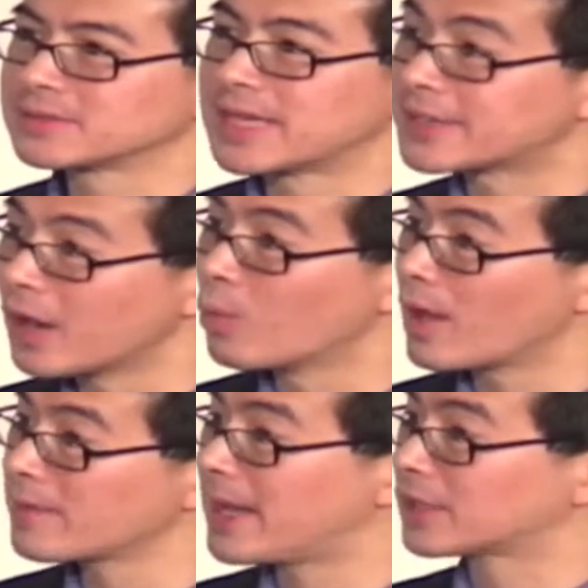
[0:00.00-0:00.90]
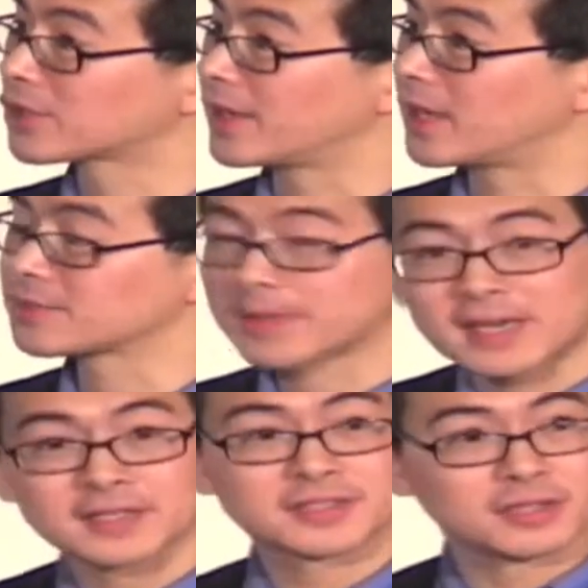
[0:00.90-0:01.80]
They don't want to make trade offs
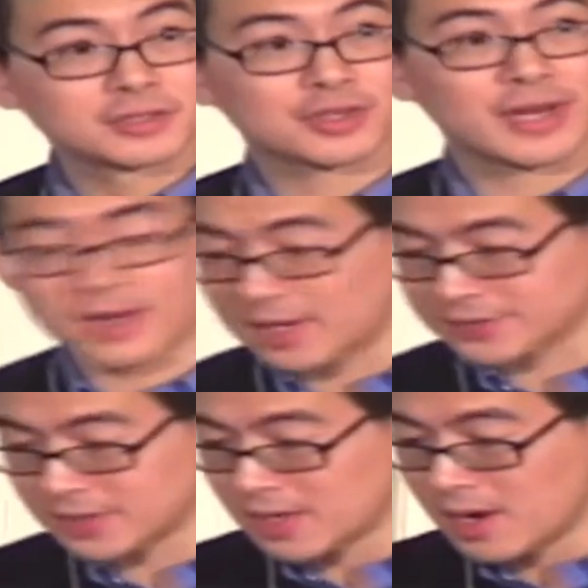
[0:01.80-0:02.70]
because those trade offs